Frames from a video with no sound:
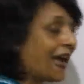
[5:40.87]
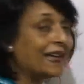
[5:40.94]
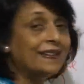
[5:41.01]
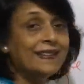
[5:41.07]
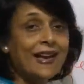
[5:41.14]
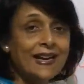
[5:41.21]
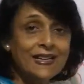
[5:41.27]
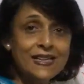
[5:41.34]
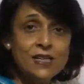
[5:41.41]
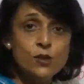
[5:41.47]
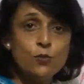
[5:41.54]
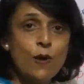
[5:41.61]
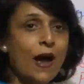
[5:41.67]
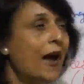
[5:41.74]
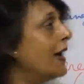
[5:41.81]
And that
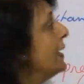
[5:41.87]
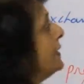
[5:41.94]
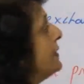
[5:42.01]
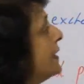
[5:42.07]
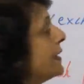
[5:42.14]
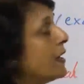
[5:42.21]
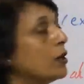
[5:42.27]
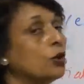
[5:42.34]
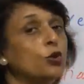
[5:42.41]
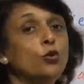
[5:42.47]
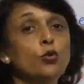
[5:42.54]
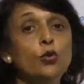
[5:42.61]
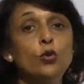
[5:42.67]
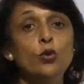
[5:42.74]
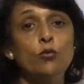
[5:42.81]
is why there are
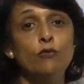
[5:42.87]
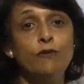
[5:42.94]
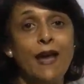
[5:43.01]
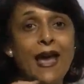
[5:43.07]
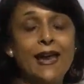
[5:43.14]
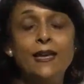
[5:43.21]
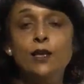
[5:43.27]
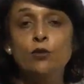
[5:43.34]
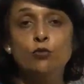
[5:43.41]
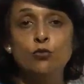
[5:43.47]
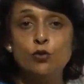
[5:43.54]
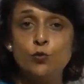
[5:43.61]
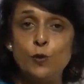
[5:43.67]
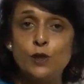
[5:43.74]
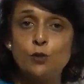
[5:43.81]
two
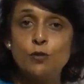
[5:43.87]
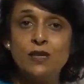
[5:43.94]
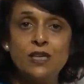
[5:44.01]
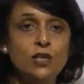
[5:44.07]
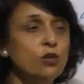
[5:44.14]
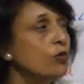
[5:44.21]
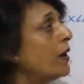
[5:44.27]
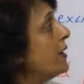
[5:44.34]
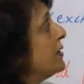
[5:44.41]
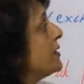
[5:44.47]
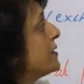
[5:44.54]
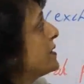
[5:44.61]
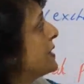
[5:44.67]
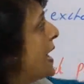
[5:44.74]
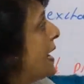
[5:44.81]
values which we need to
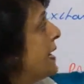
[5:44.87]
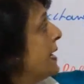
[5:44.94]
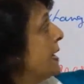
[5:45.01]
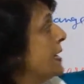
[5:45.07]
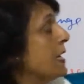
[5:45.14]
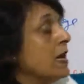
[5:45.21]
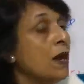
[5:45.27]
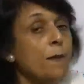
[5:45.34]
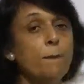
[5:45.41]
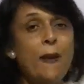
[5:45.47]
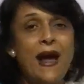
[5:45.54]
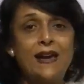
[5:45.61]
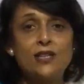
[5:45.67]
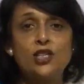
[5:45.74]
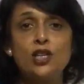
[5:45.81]
understand.
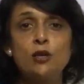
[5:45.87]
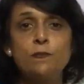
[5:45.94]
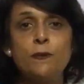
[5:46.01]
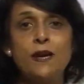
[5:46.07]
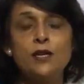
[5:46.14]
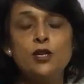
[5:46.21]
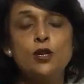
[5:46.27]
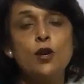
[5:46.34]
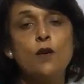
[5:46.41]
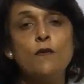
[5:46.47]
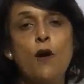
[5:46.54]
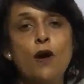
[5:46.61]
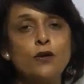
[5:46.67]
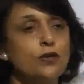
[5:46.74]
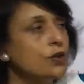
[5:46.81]
Partial pressure of
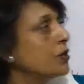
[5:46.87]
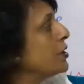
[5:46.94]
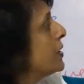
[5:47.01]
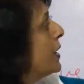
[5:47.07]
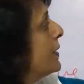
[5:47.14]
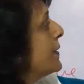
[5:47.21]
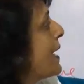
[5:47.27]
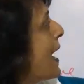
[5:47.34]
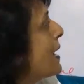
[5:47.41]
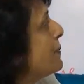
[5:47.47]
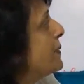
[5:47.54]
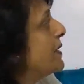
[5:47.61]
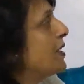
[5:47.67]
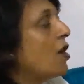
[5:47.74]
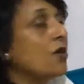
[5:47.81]
oxygen and
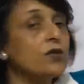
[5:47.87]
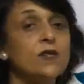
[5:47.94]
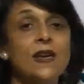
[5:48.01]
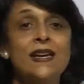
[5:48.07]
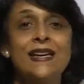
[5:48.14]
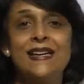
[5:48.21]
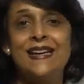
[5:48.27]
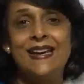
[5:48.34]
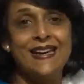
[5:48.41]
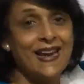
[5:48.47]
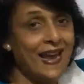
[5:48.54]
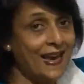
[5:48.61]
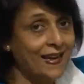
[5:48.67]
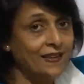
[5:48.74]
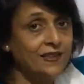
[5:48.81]
carbon dioxide in
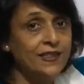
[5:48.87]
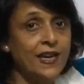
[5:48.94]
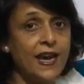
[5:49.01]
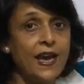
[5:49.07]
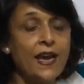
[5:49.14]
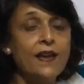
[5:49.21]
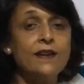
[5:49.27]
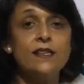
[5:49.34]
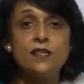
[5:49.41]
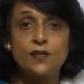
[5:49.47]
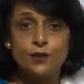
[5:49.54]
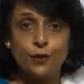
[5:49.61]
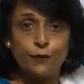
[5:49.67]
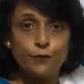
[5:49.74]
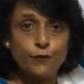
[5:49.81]
inhaled air is
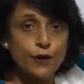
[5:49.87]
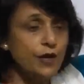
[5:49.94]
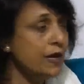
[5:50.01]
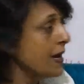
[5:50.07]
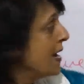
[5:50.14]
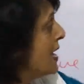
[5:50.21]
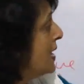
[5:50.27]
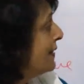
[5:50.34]
different